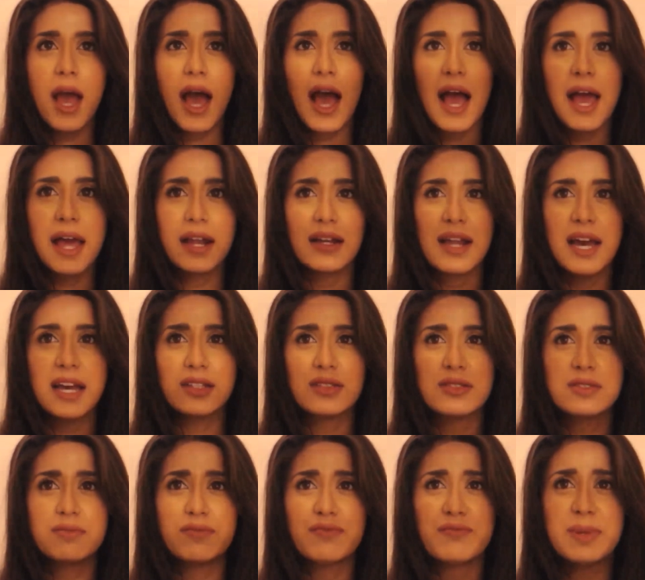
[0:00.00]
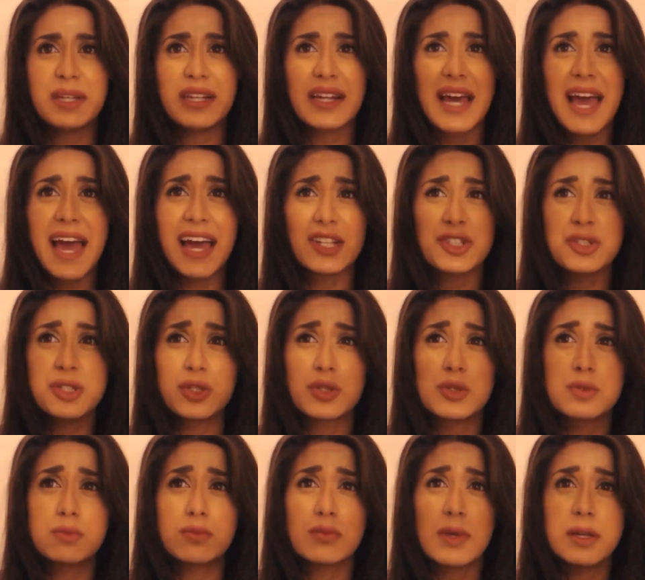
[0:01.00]
And
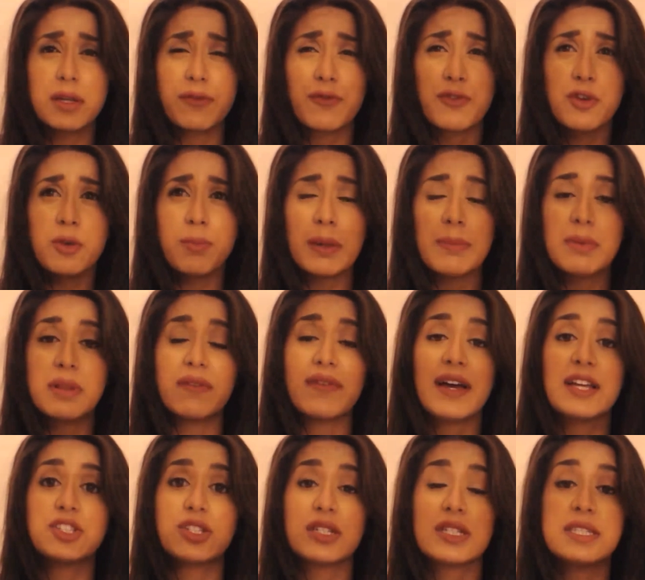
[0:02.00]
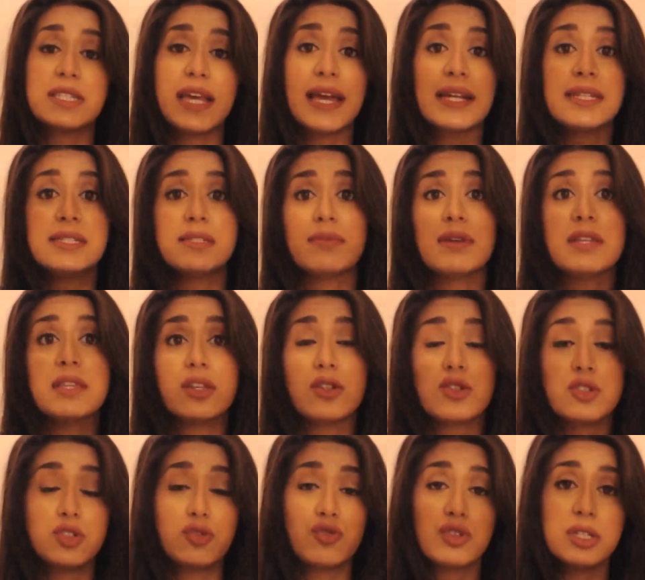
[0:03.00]
a few people have actually said to me that
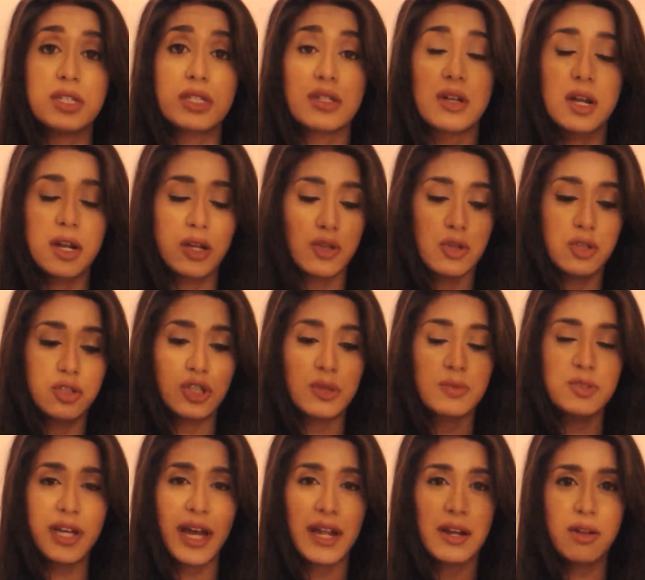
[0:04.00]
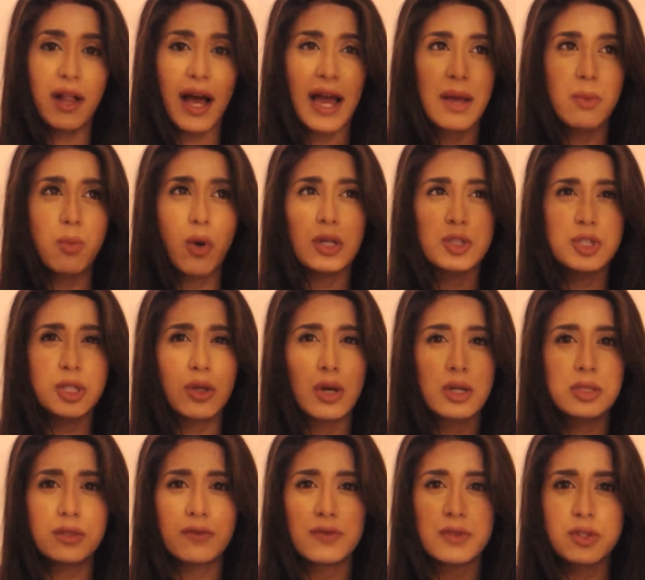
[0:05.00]
you should really start a YouTube channel. I watch a
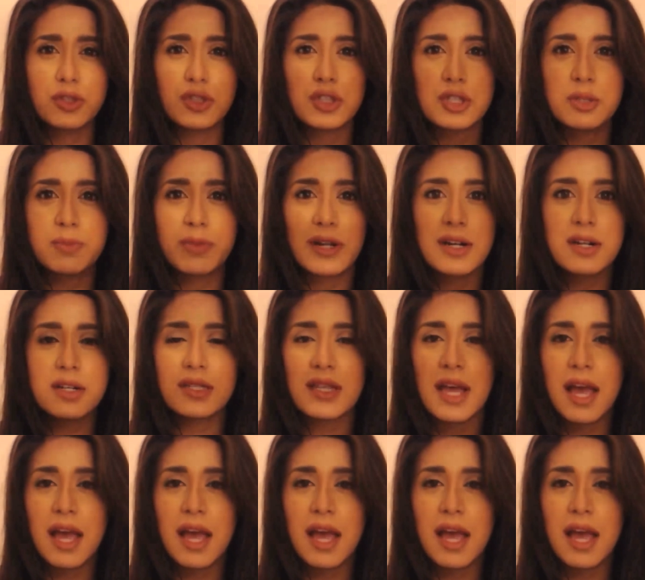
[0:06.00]
lot of YouTubers